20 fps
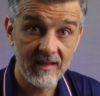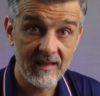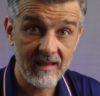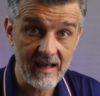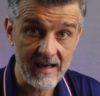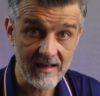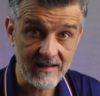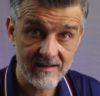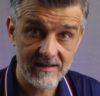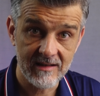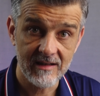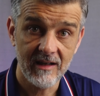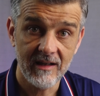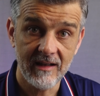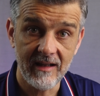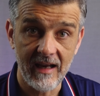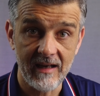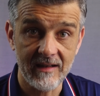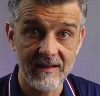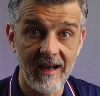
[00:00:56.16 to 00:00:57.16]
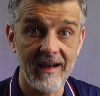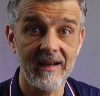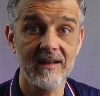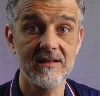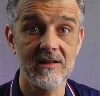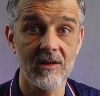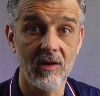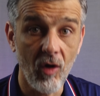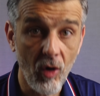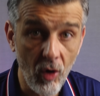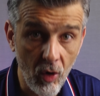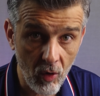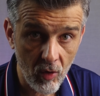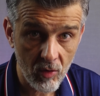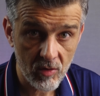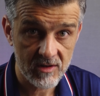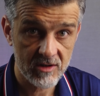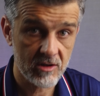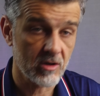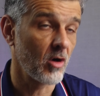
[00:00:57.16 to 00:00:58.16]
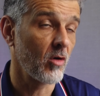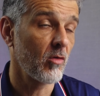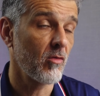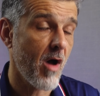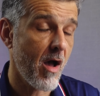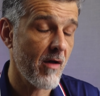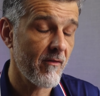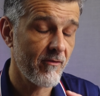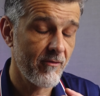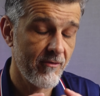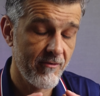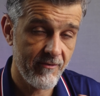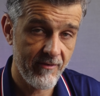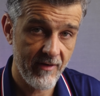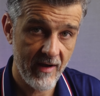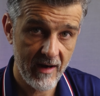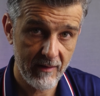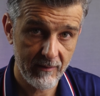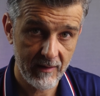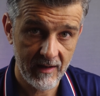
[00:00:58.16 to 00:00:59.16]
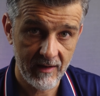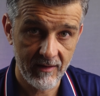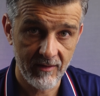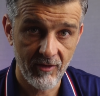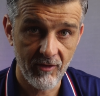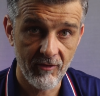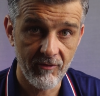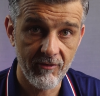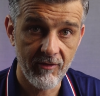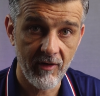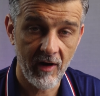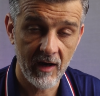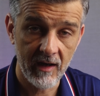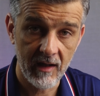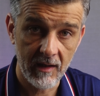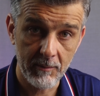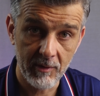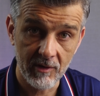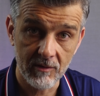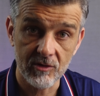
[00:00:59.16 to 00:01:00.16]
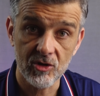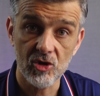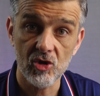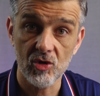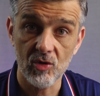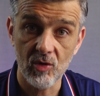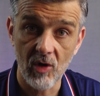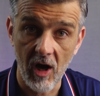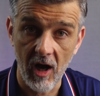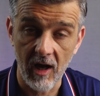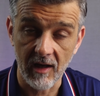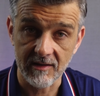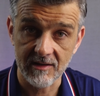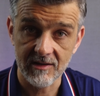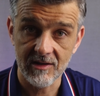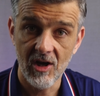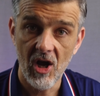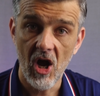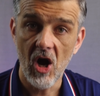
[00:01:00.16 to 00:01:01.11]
this data is also very valuable to us.